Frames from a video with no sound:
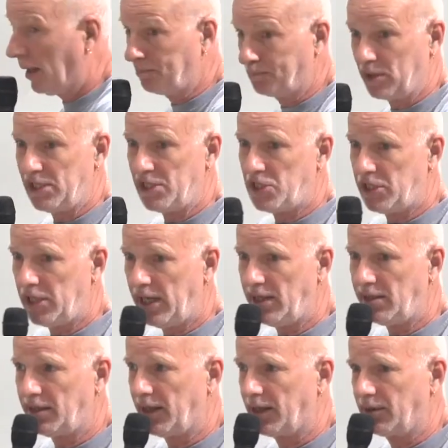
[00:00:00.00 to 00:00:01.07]

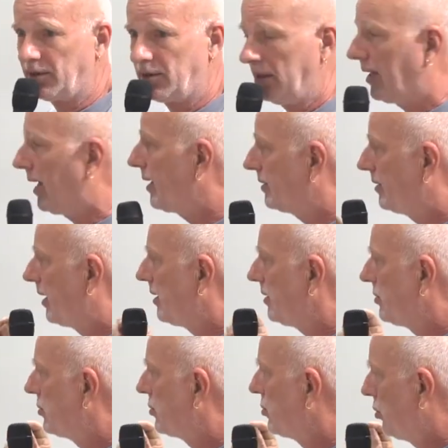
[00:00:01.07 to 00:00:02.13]
appreciated like
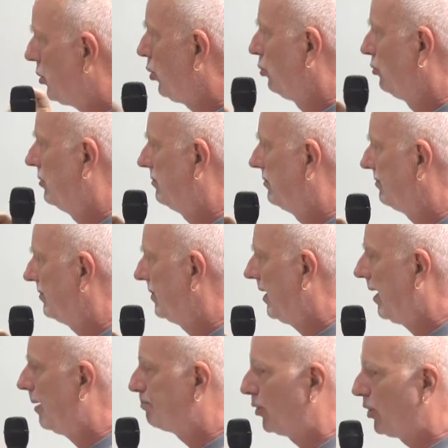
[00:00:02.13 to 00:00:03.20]
they should.
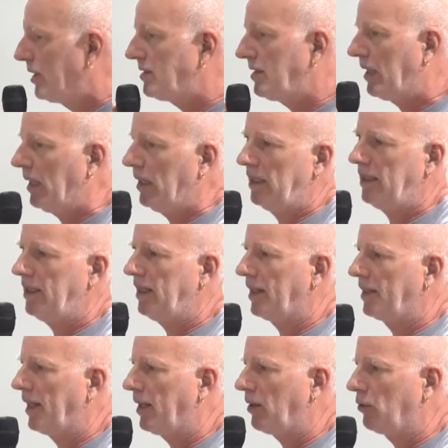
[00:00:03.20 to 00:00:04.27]
They are politically
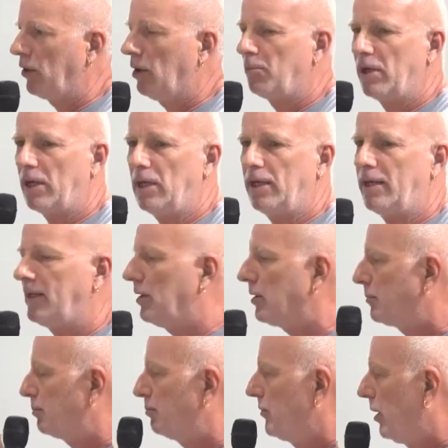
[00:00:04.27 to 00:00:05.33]
and economically
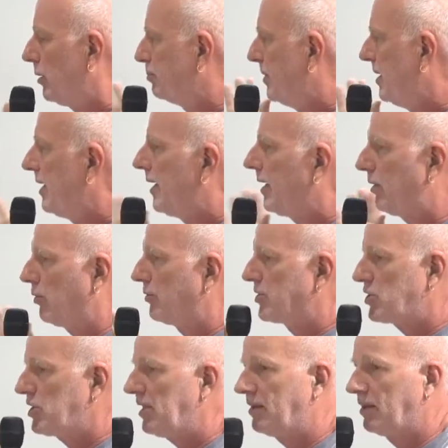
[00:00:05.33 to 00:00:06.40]
not being
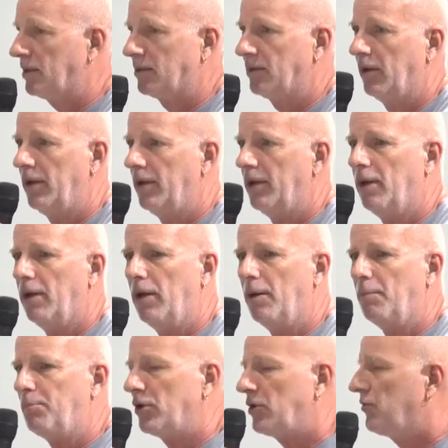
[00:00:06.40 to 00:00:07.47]
considered.
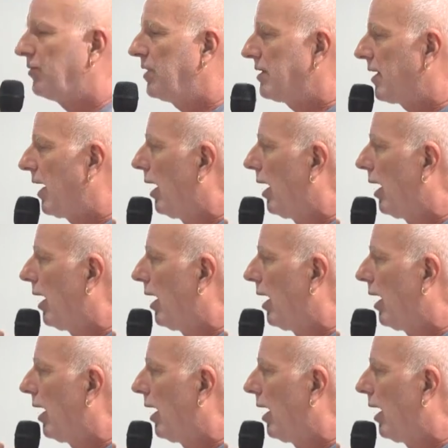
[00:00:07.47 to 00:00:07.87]
But with